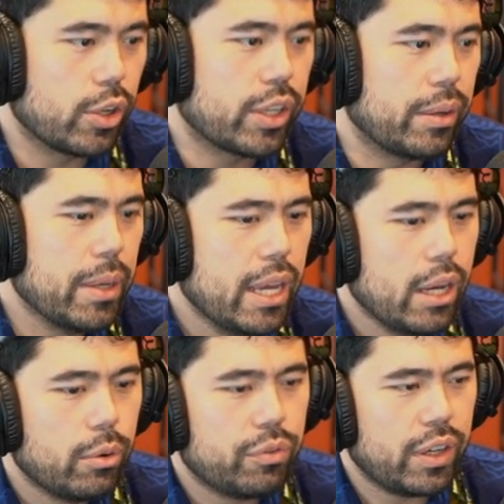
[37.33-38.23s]
Okay,
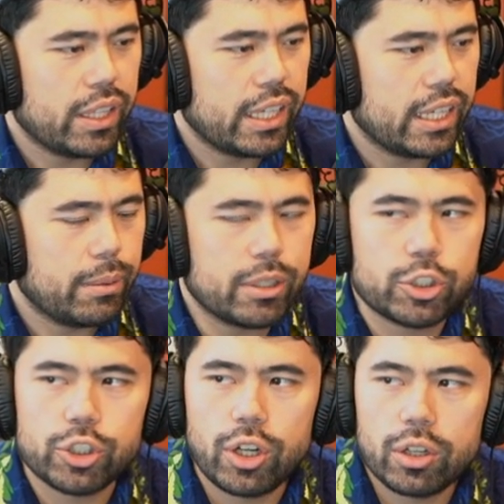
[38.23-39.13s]
we finally get a game against
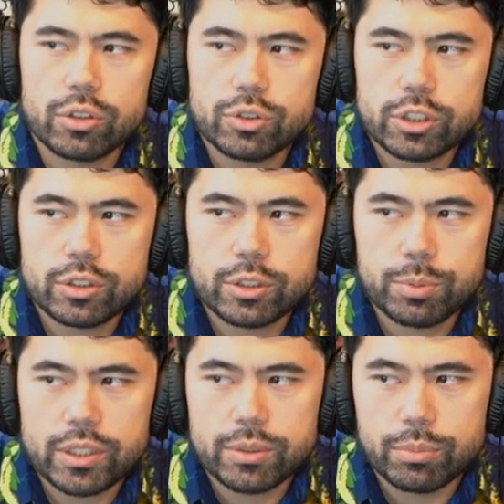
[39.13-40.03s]
Zhigalko, so let's
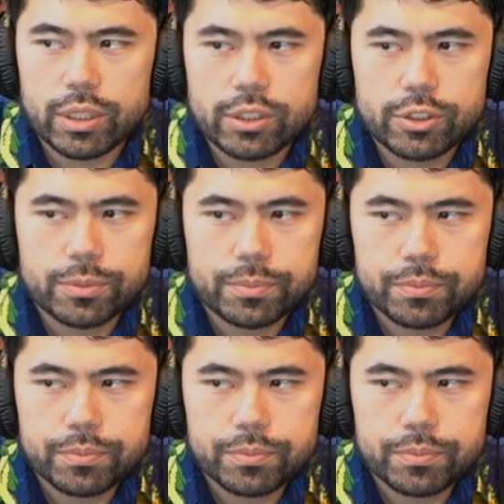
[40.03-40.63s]
play some blitz.